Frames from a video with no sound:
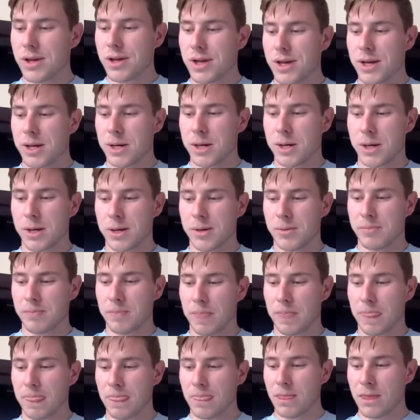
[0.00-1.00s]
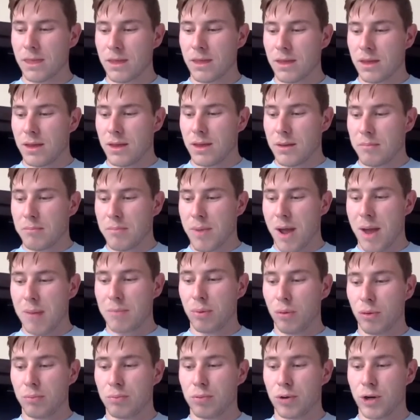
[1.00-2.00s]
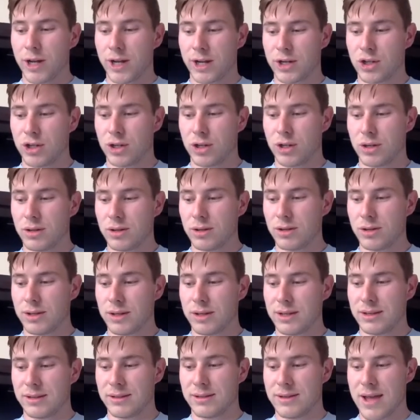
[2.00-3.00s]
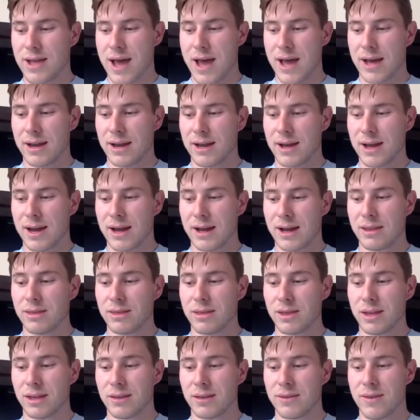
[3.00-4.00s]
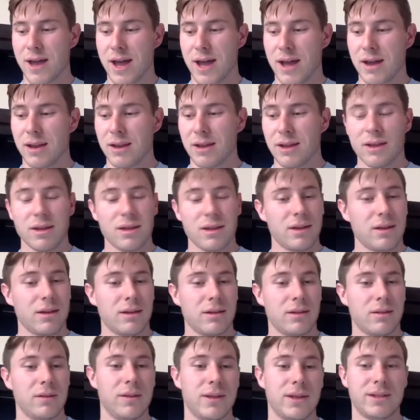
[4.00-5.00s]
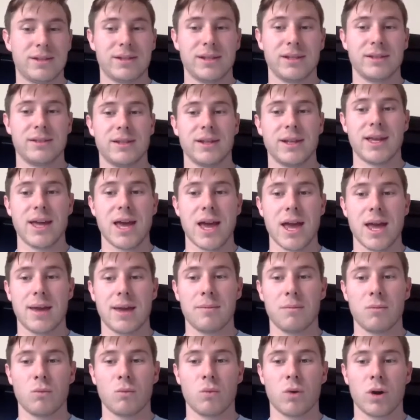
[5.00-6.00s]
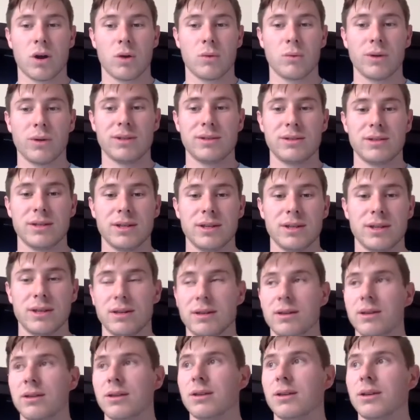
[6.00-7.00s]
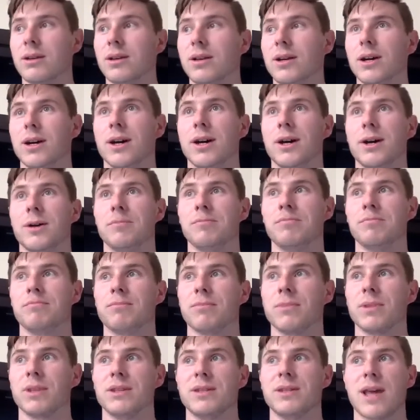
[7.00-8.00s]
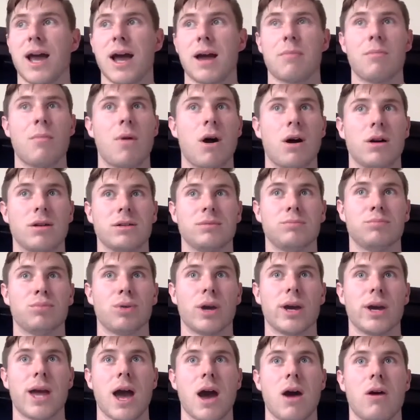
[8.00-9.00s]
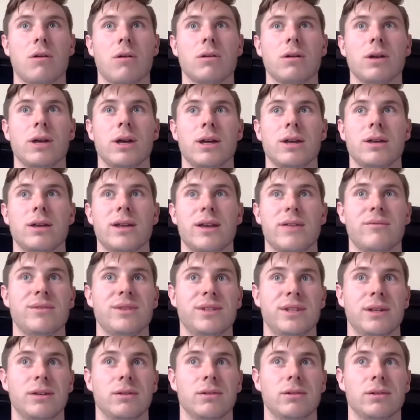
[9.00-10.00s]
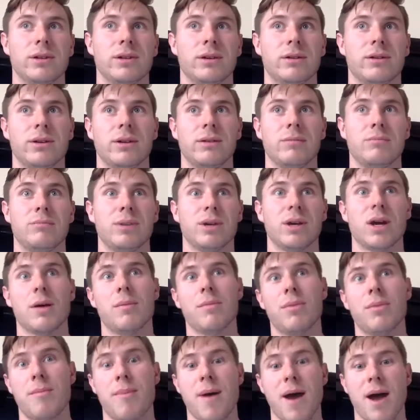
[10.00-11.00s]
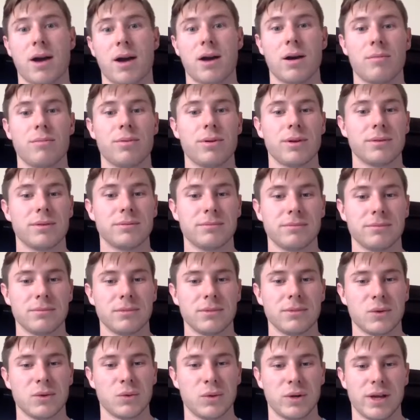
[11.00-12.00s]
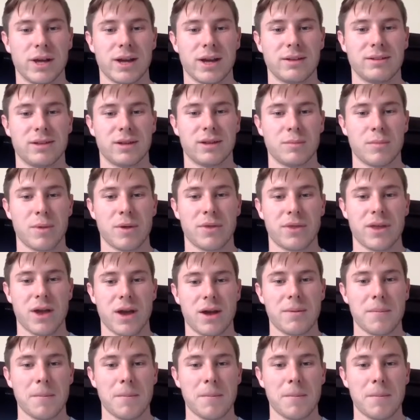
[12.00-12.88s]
My bold prediction is that I think that this is the game where we see Zach Moss break out and Devin Singletary become the backup. What do you guys think about that?